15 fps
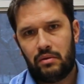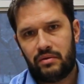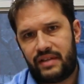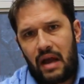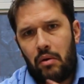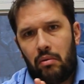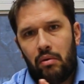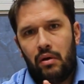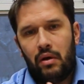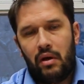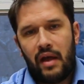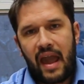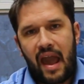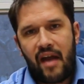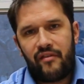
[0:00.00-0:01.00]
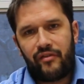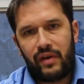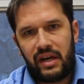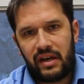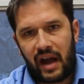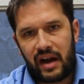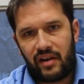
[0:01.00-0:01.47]
Zeh.
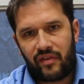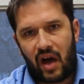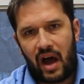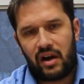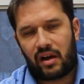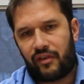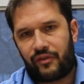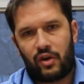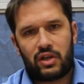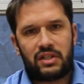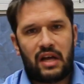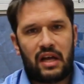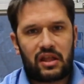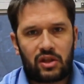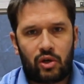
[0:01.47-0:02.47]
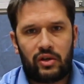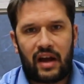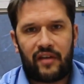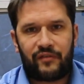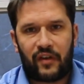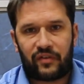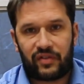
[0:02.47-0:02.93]
Every night of Chanukah, first night, third
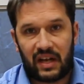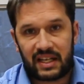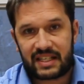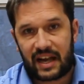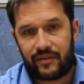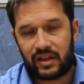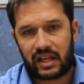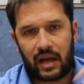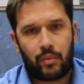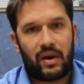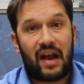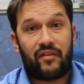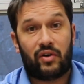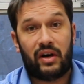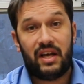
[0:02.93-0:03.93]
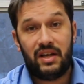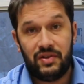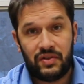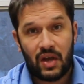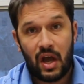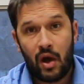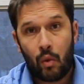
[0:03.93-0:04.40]
night, fifth night, 7th night, whatever it
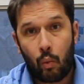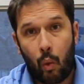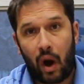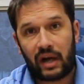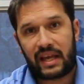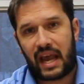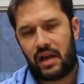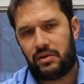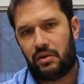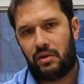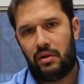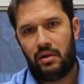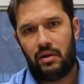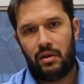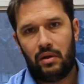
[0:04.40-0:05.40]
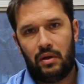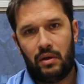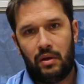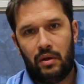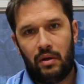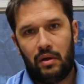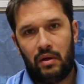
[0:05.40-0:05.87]
is, 1 candle.
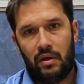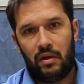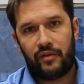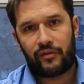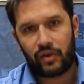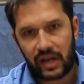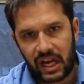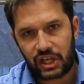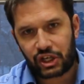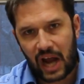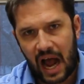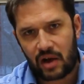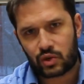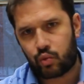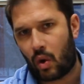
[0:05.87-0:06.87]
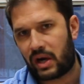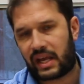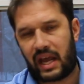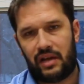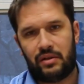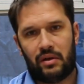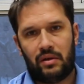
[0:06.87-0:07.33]
For each house, 1
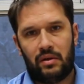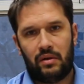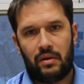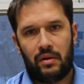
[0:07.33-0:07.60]
candle.